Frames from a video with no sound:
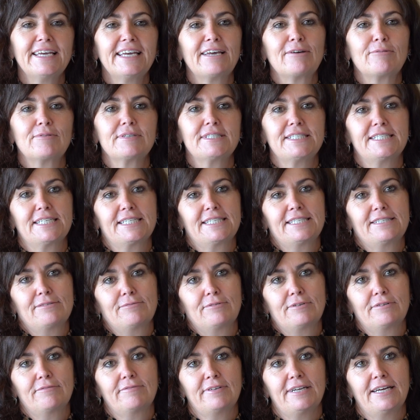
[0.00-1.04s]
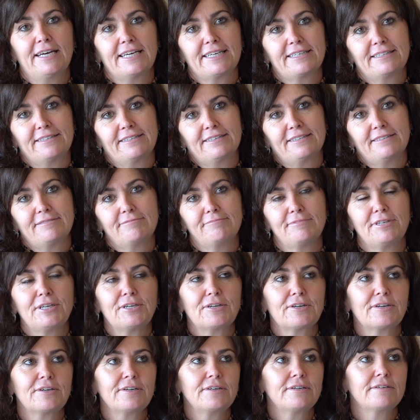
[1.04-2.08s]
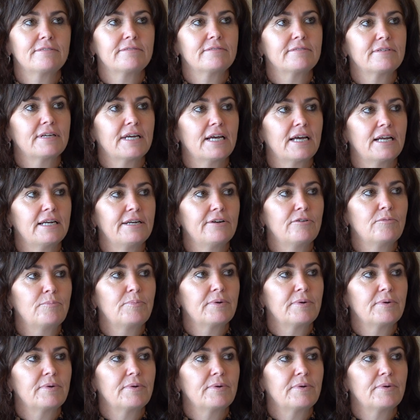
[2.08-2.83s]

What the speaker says: It was just sort of like a little